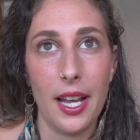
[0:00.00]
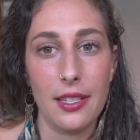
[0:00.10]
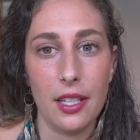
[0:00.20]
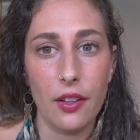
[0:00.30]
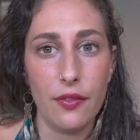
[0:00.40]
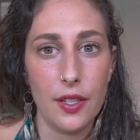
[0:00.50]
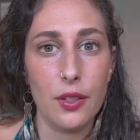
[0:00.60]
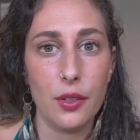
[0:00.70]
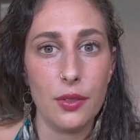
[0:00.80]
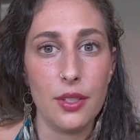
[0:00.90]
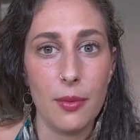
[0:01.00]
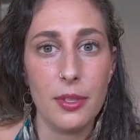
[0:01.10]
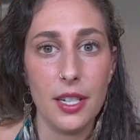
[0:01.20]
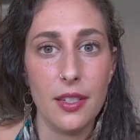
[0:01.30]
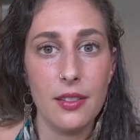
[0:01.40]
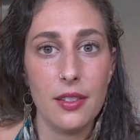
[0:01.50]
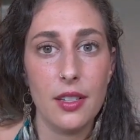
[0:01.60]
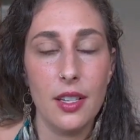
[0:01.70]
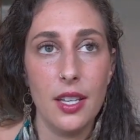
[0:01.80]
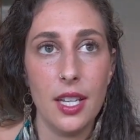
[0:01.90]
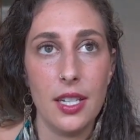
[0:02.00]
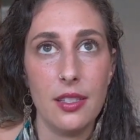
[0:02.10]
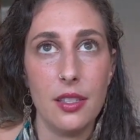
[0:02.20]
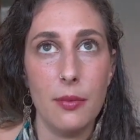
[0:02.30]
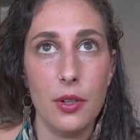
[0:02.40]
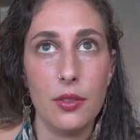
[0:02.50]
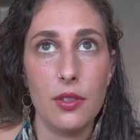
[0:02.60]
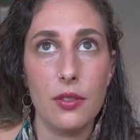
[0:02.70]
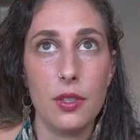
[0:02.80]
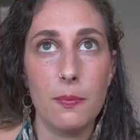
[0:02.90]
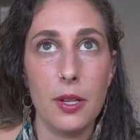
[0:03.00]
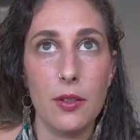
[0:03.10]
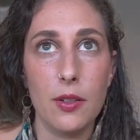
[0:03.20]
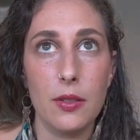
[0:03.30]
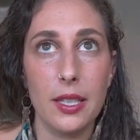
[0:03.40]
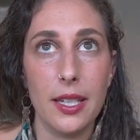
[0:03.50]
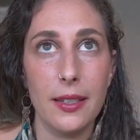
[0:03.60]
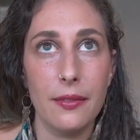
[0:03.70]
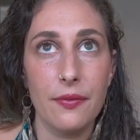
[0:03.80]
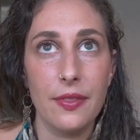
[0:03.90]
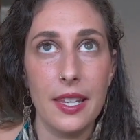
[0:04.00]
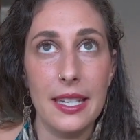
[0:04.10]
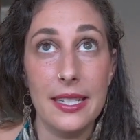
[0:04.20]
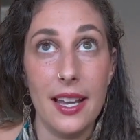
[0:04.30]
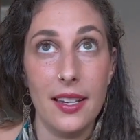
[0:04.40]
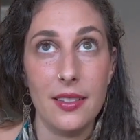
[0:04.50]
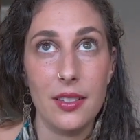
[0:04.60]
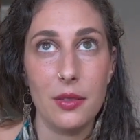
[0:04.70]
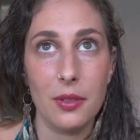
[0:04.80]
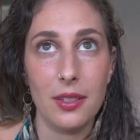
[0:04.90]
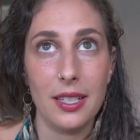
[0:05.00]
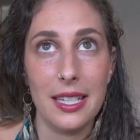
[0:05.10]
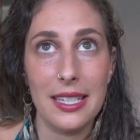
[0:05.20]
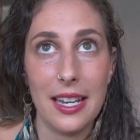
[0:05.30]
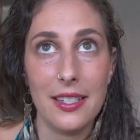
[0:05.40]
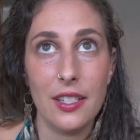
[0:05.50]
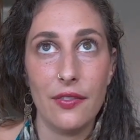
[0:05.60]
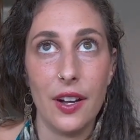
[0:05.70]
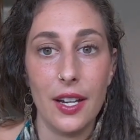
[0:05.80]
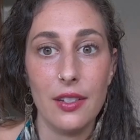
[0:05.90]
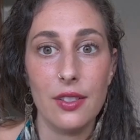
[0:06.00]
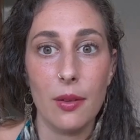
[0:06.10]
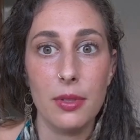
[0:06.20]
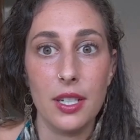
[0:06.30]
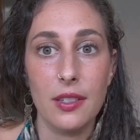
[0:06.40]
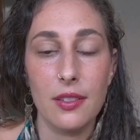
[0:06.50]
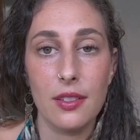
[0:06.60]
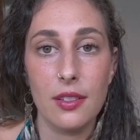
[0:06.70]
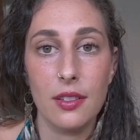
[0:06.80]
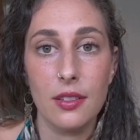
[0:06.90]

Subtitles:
as like a physical substance, it is the most spiritually dense or condensified substance